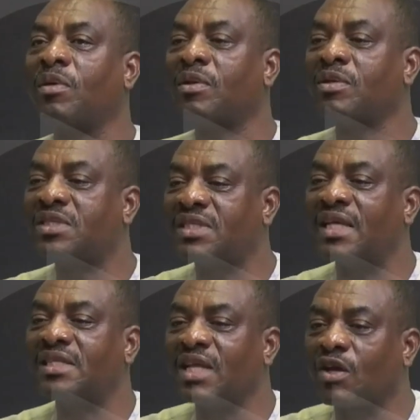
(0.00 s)

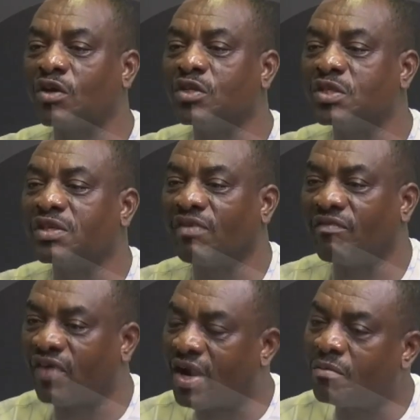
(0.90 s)
set the conducive
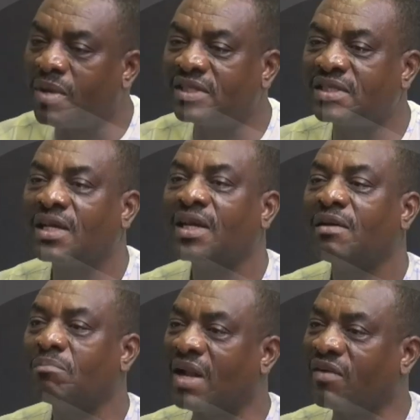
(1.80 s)
environment,
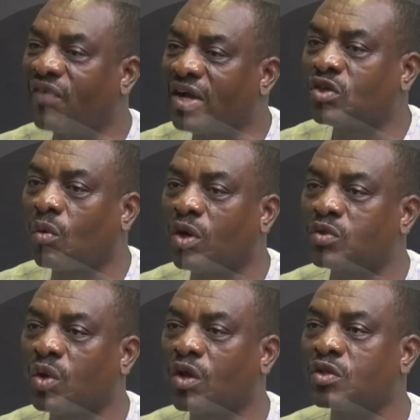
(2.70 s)
manufacture what
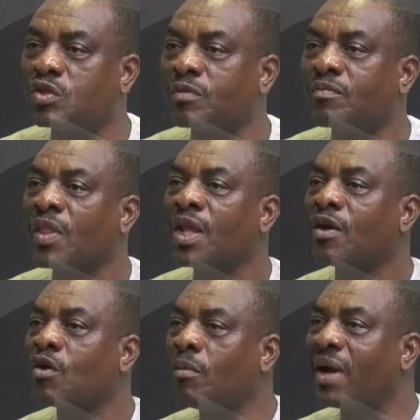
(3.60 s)
we consume,
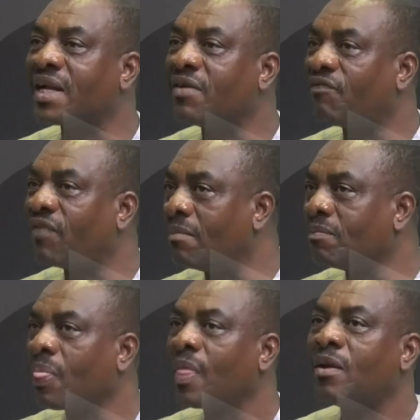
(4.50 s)
go back to the
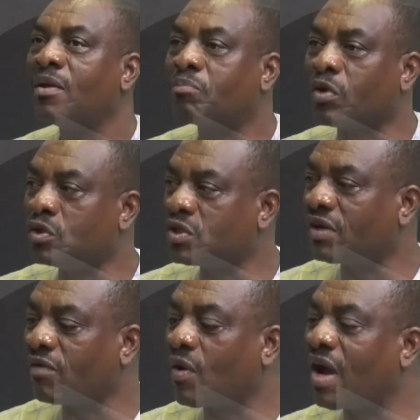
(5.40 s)
farm,
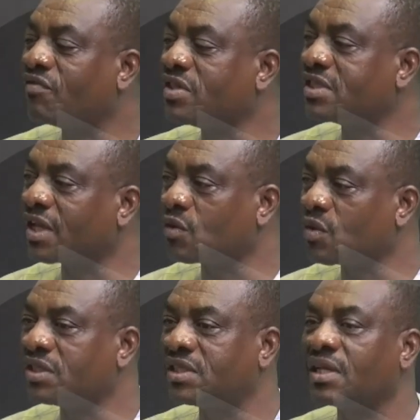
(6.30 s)
producing. We're having
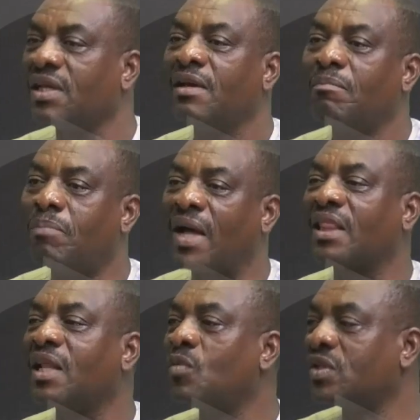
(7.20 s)
security,
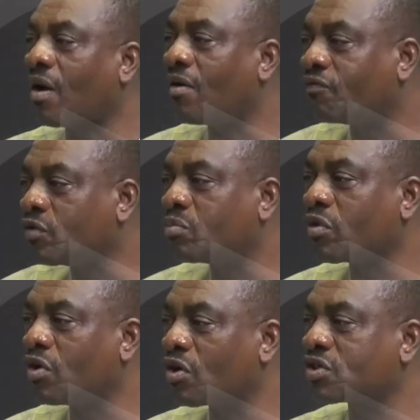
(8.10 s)
battling with our food
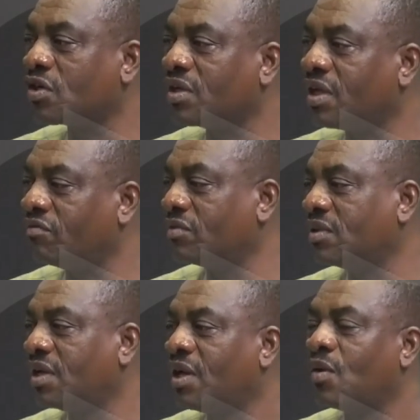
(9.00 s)
production even.
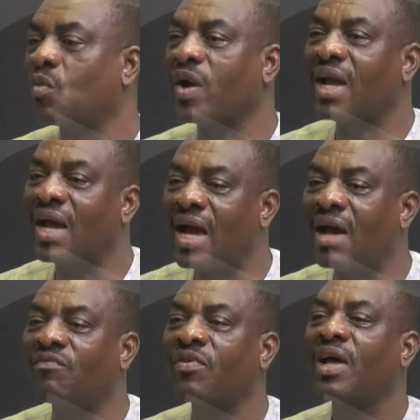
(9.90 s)
We
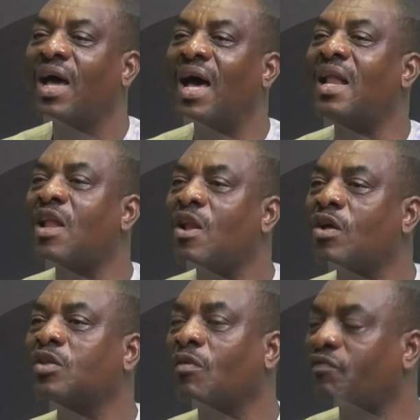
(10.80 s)
have a
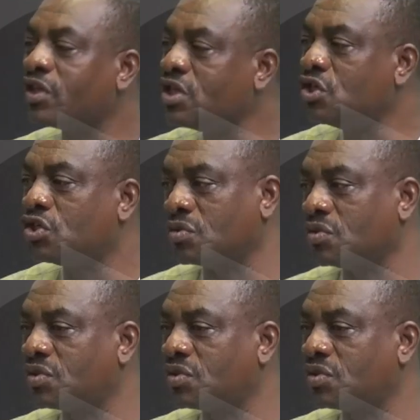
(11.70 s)
lot of issues.